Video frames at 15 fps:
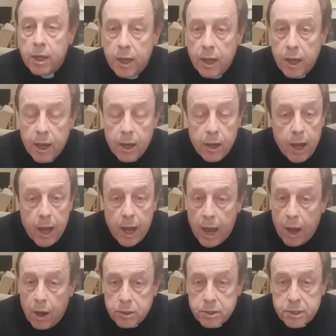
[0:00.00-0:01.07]

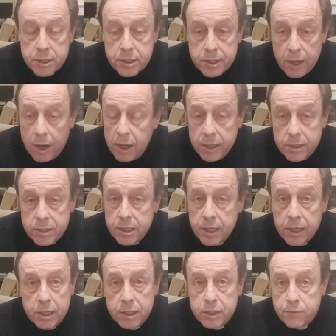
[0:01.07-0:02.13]
our society
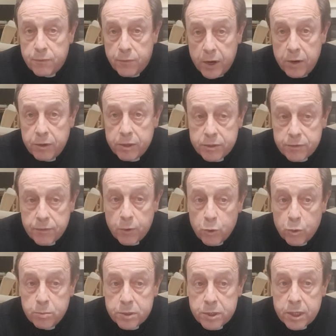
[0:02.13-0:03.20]
and its various
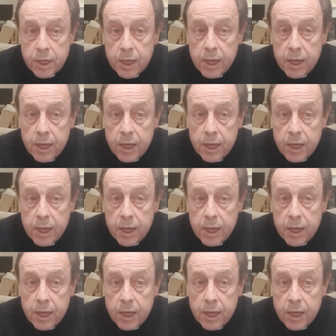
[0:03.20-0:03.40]
forms